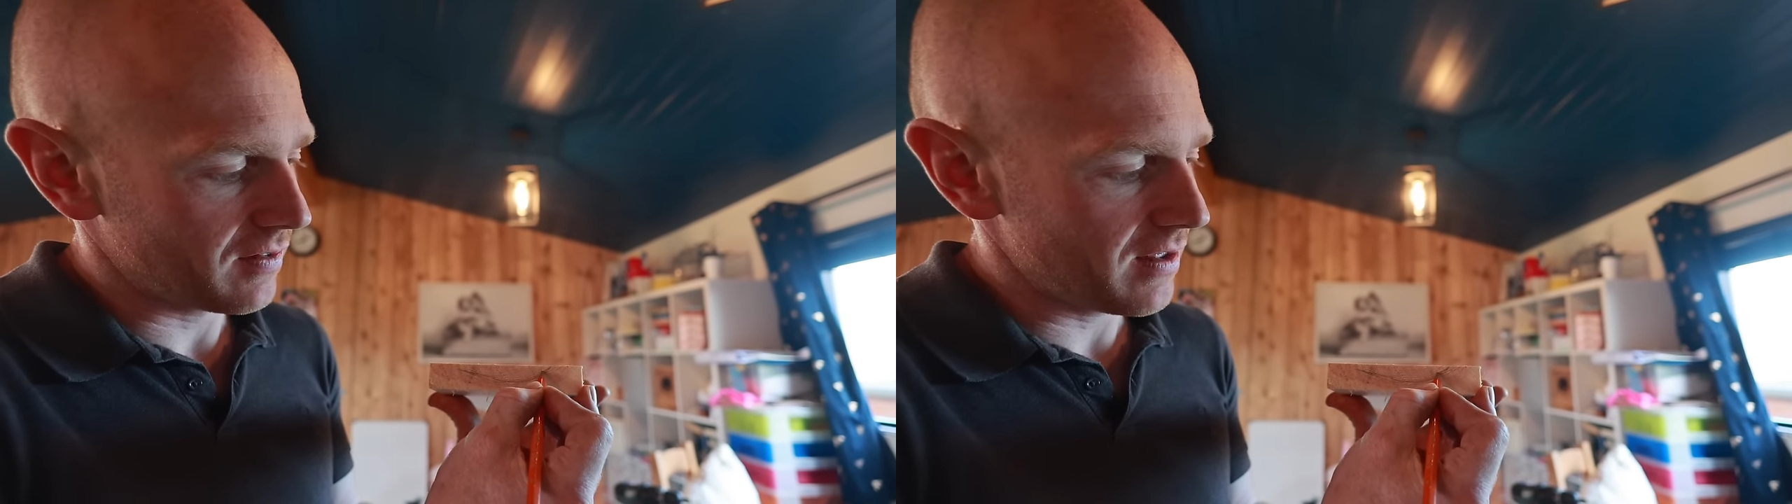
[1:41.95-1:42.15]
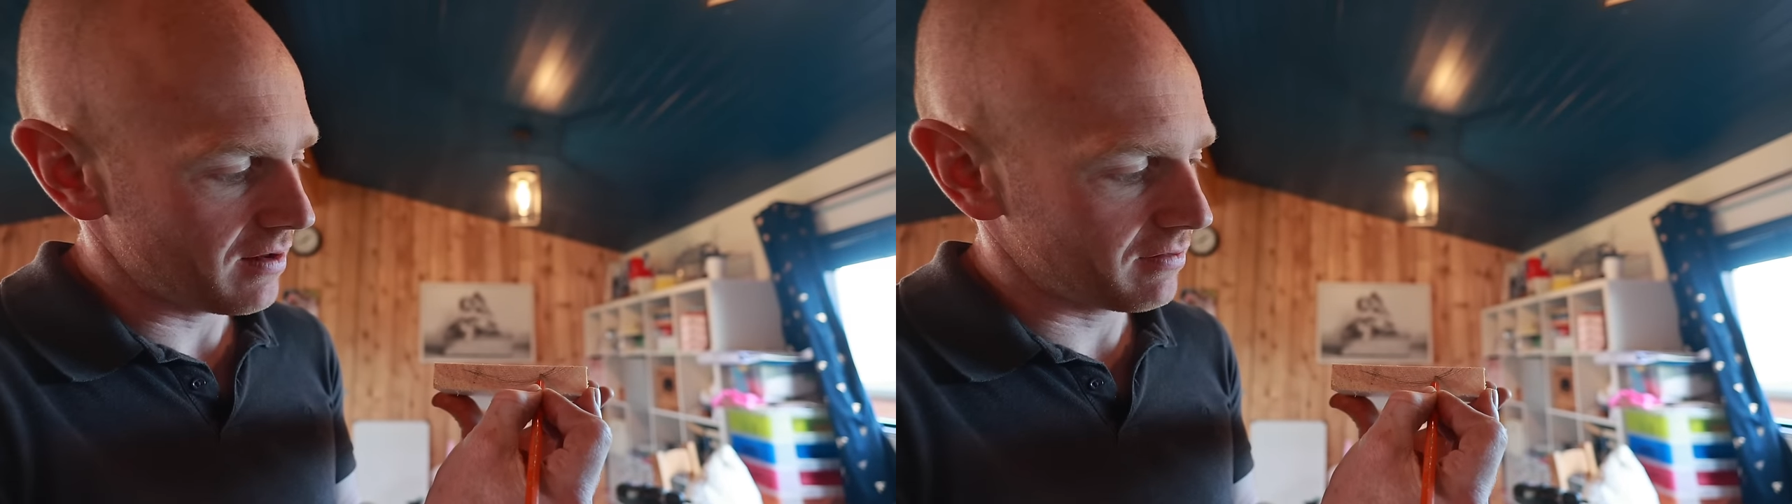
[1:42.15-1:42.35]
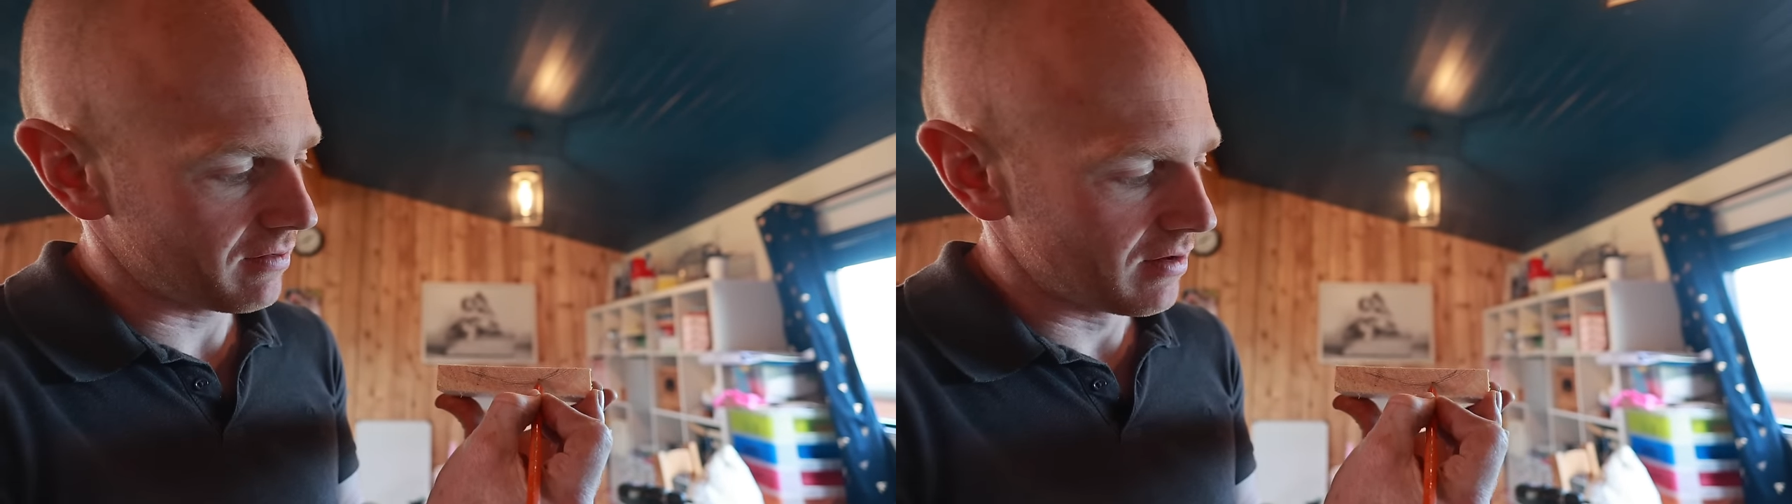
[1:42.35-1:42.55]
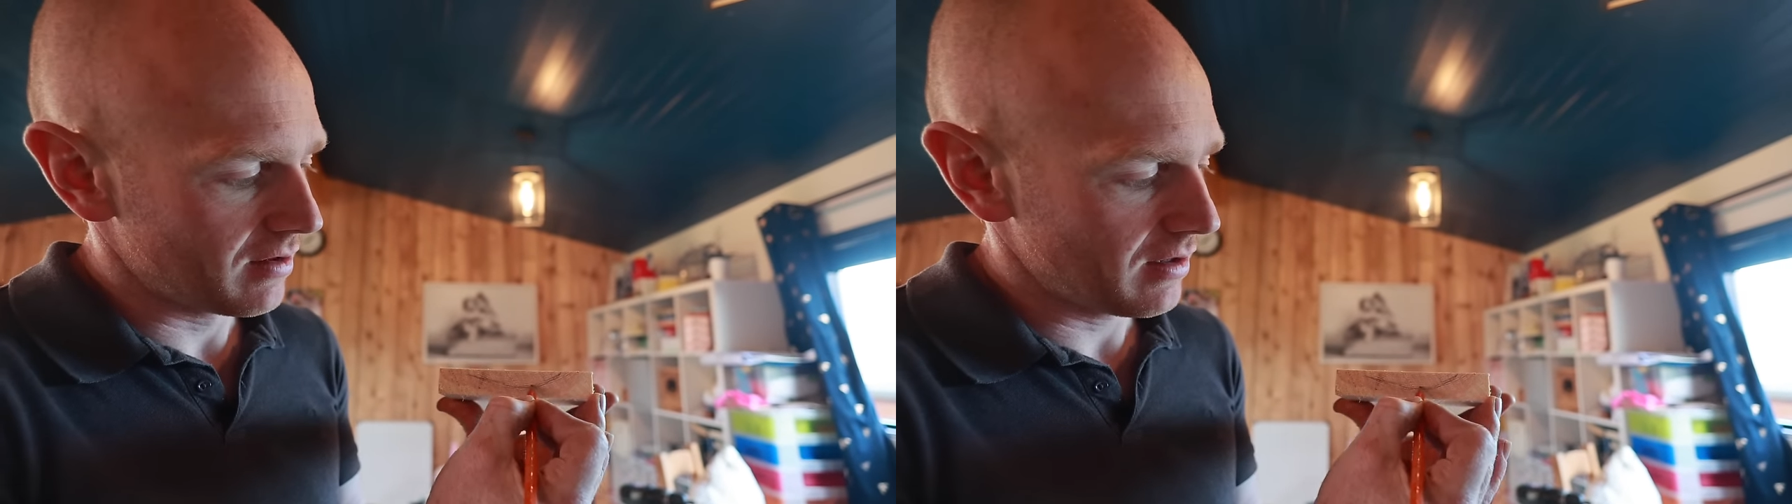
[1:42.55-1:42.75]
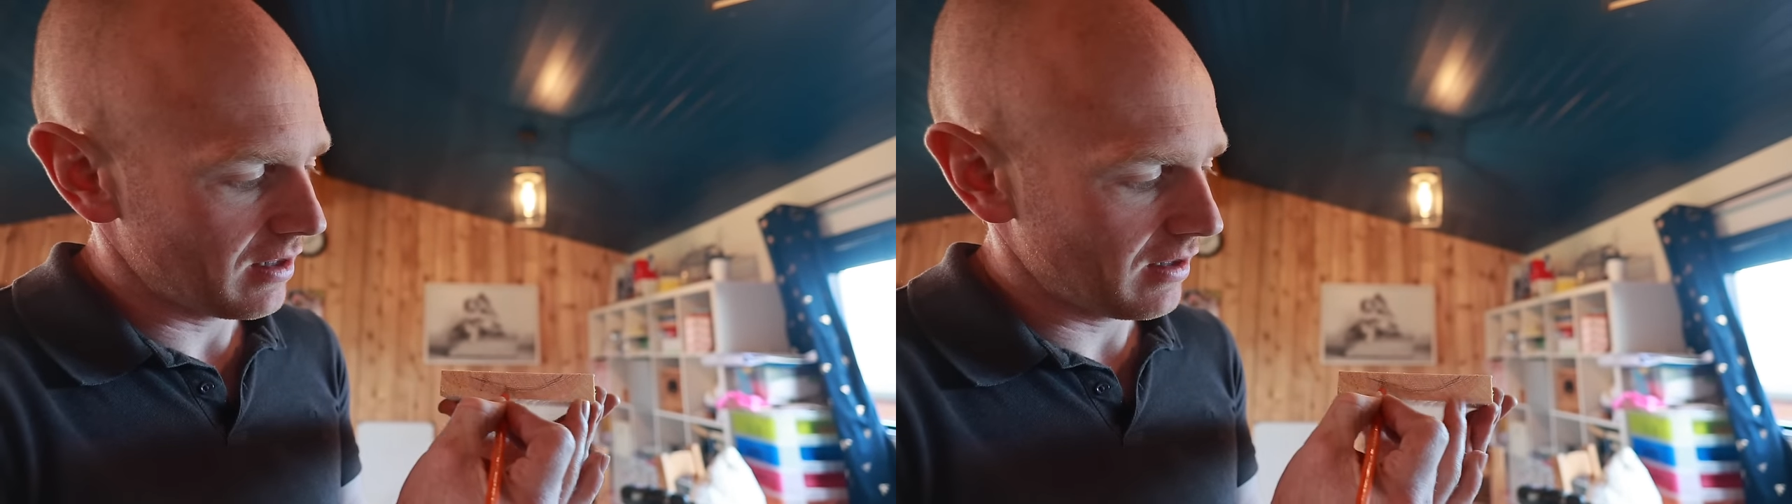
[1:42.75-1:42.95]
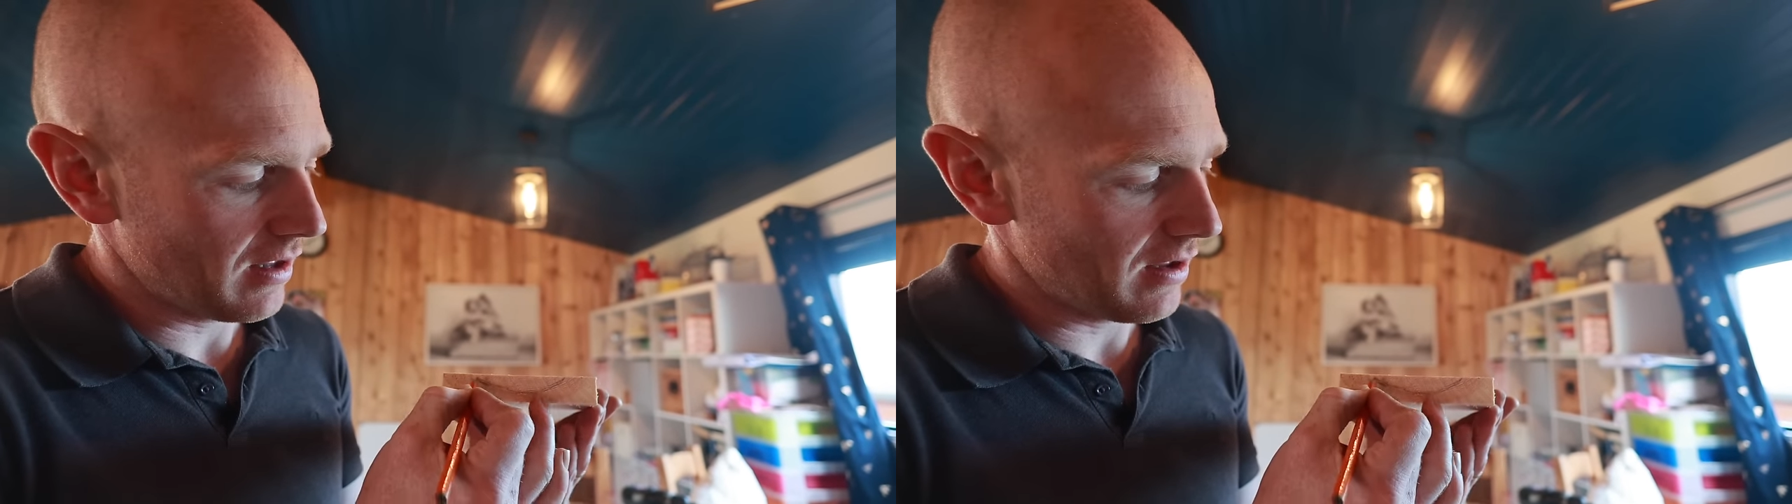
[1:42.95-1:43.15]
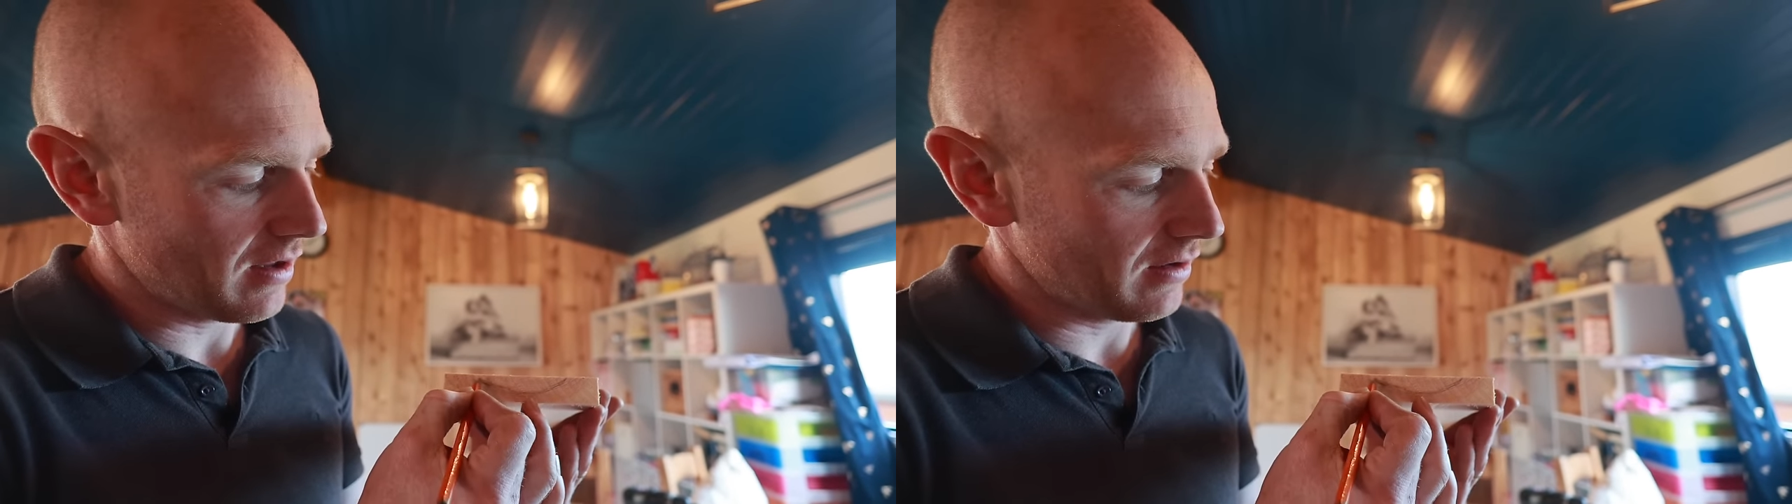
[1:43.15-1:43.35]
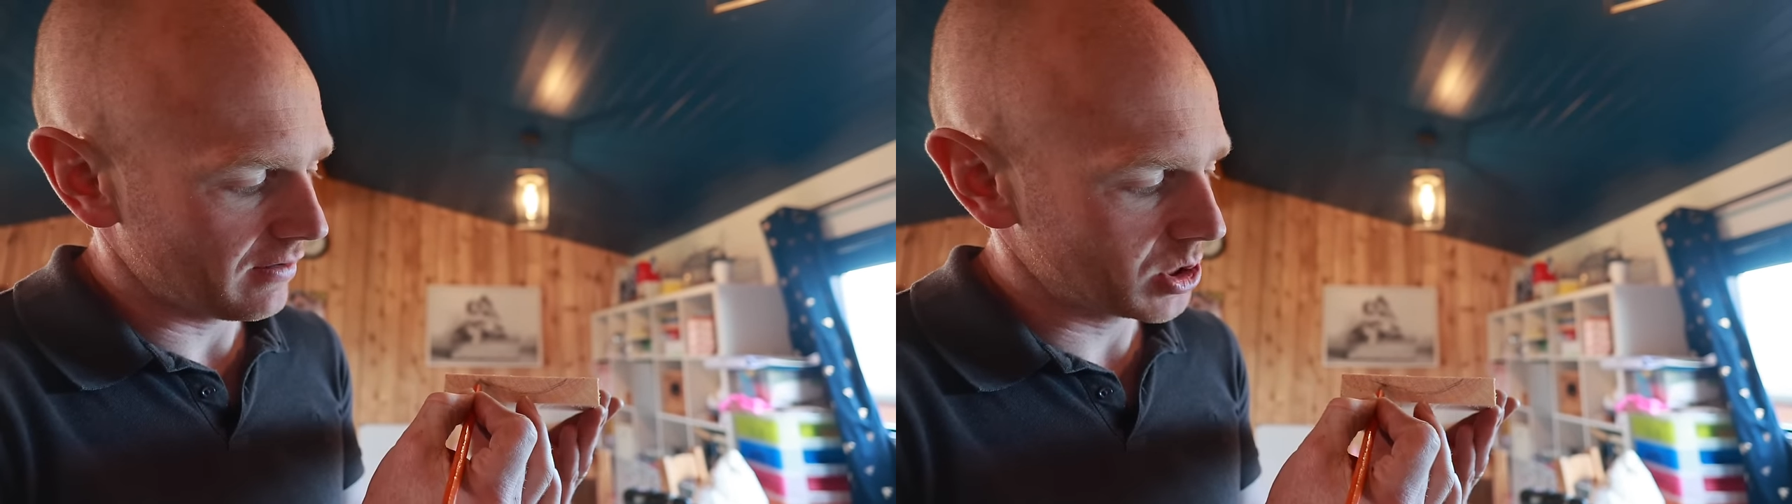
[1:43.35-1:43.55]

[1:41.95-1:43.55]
this uh,